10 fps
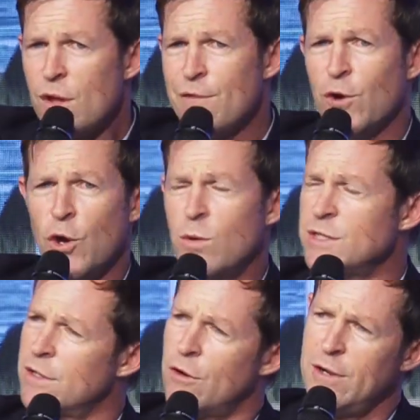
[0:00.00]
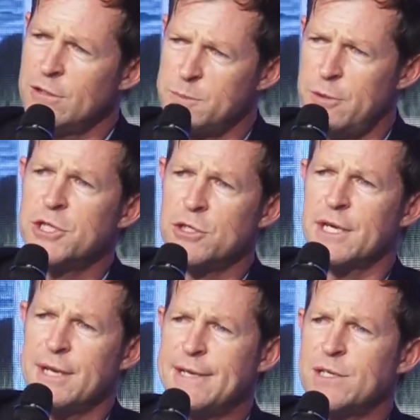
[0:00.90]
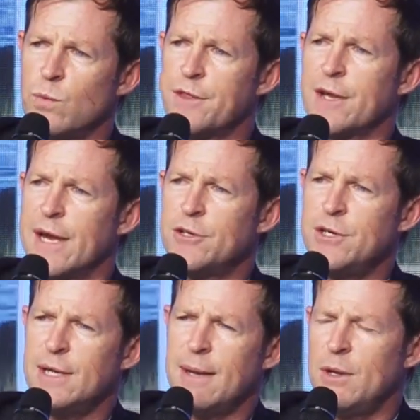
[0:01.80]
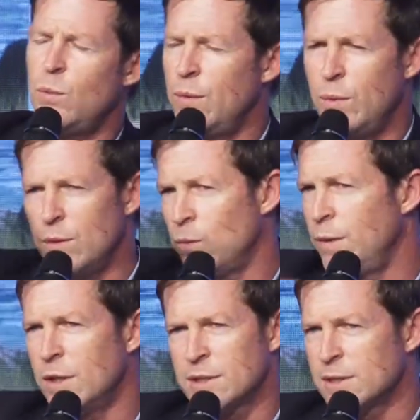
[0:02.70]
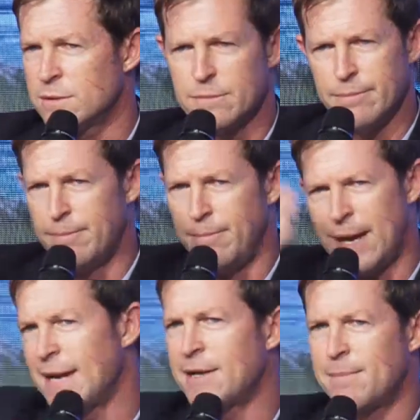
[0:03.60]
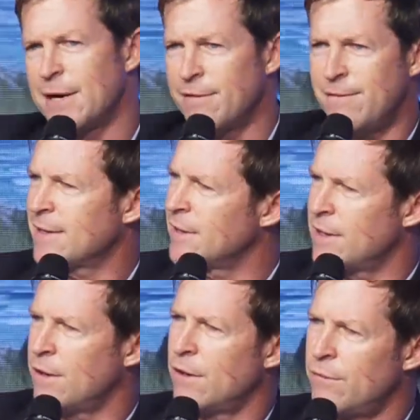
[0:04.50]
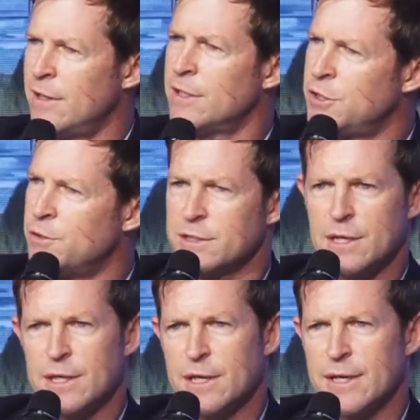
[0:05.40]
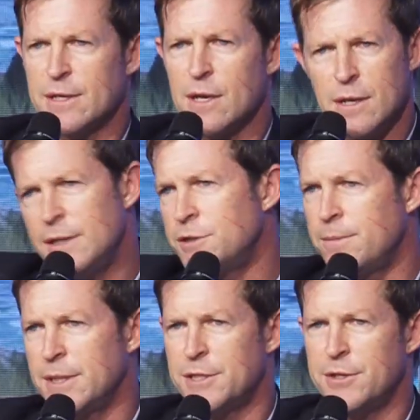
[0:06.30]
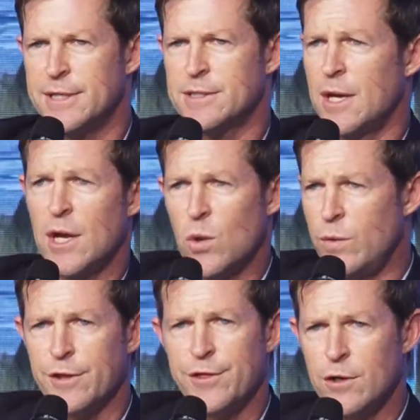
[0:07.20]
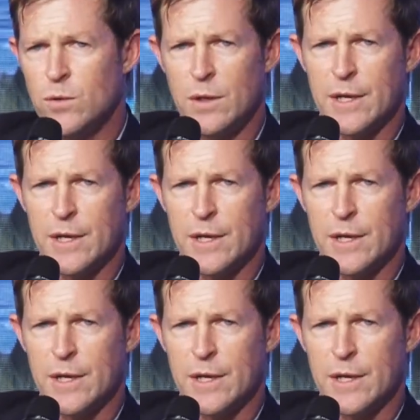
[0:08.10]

for her was a real spiritual connection with the country. I mean, we're not blinded by the fact that there are real issues in India that need to be addressed. We're a third world